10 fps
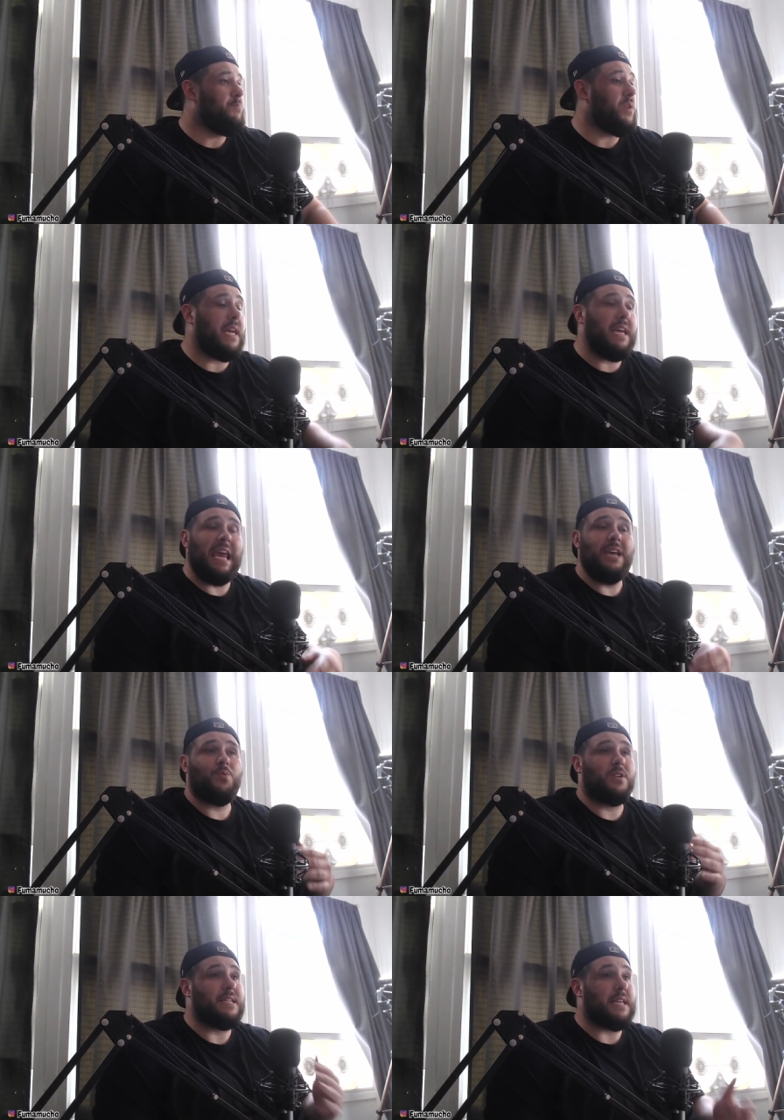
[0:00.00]
But he's
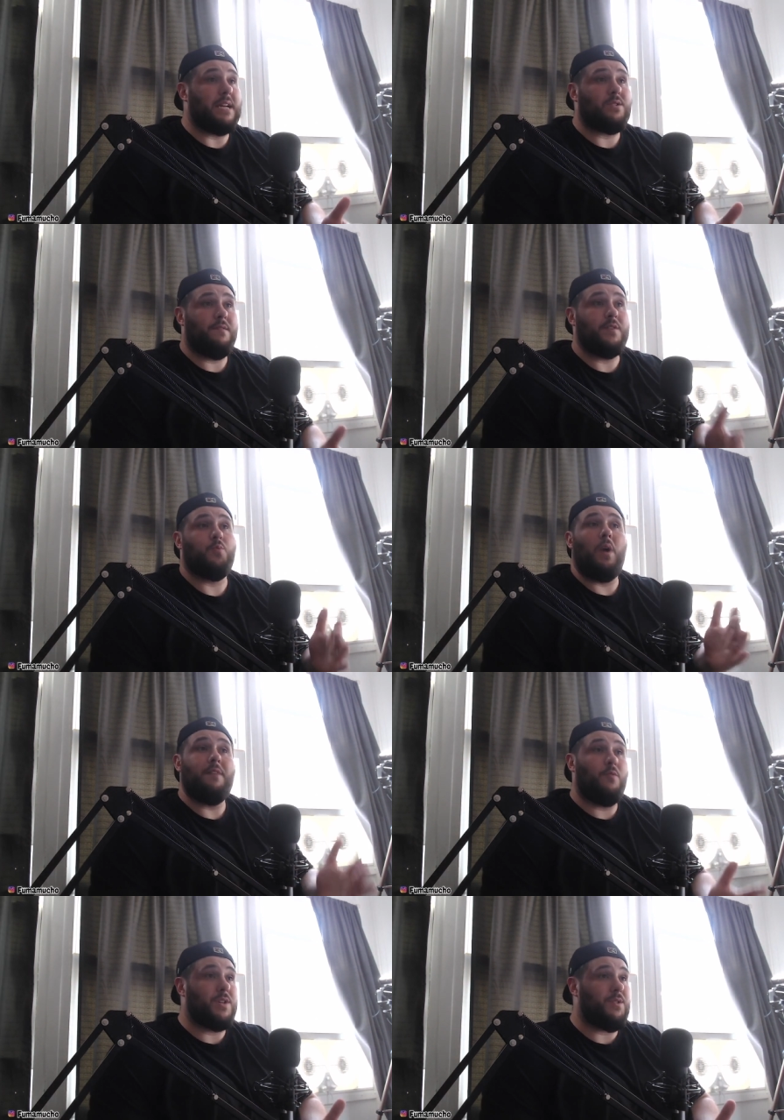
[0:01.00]
worked his ass off. His
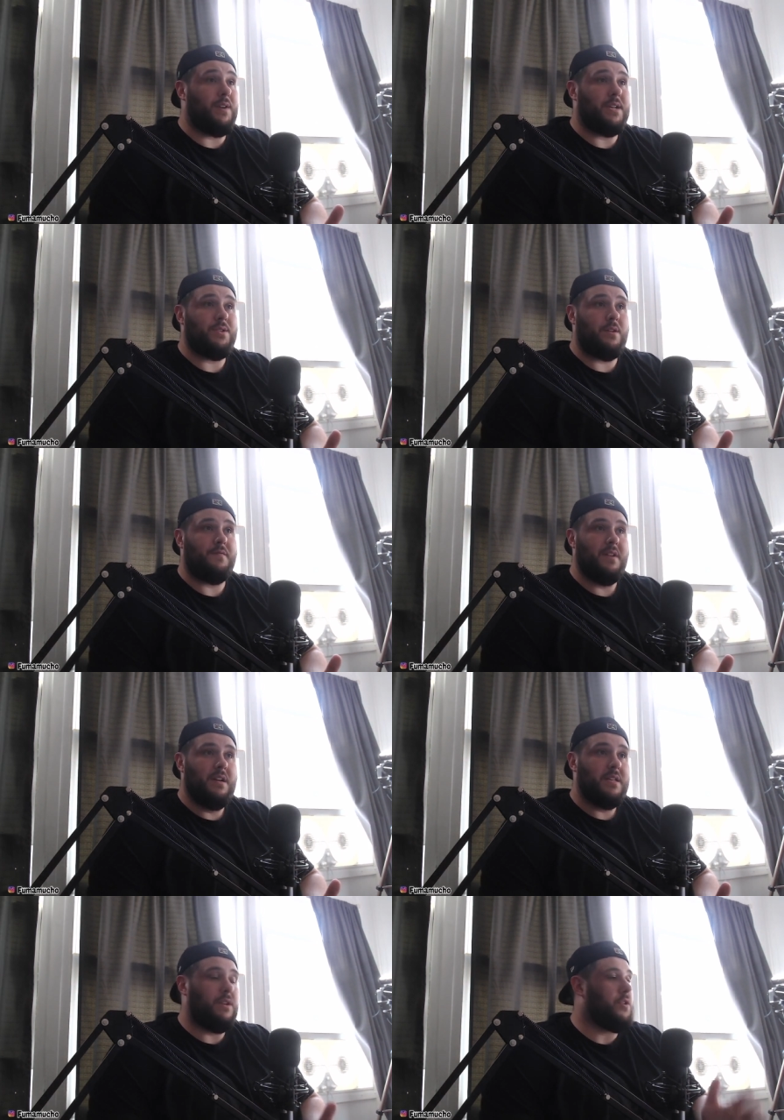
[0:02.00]
wife works her ass off.
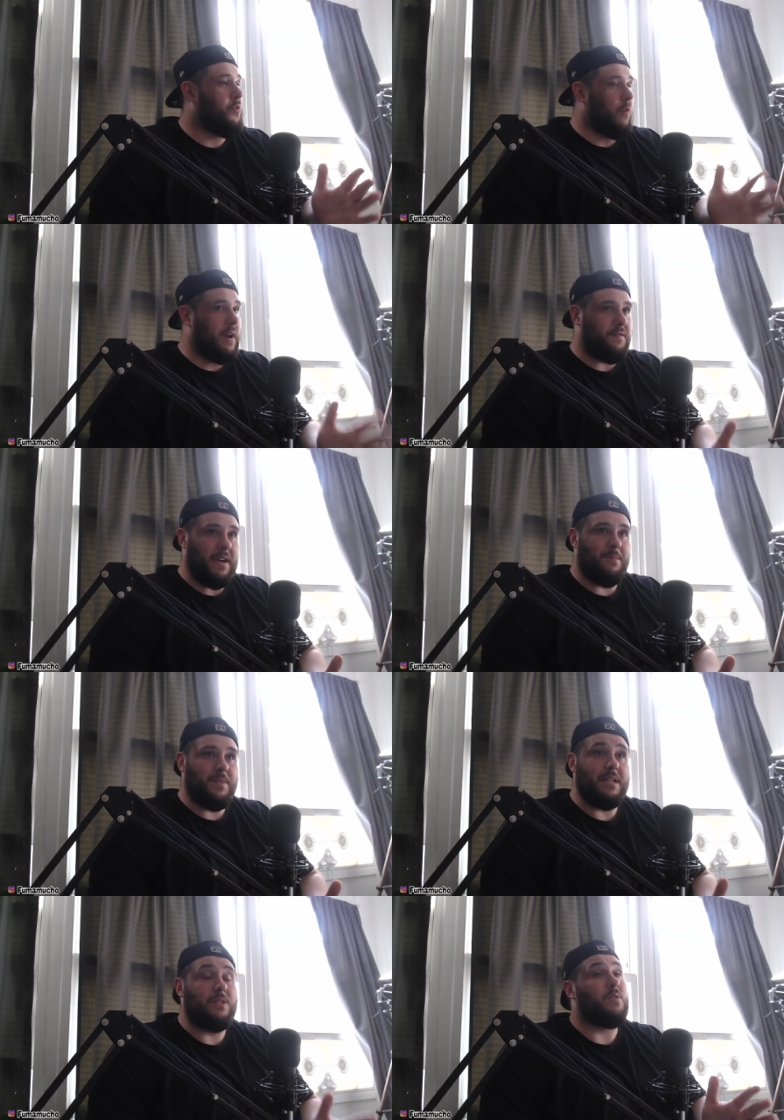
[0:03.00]
They're a great family.
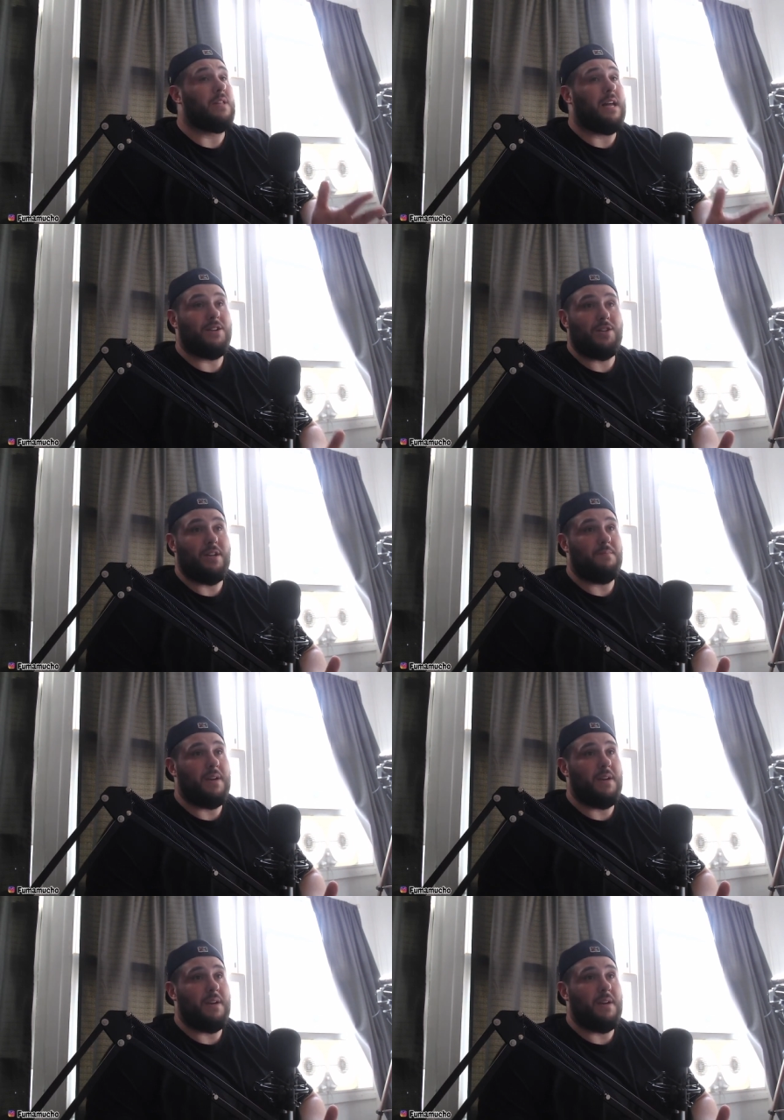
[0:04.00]
They do a lot of shit, man.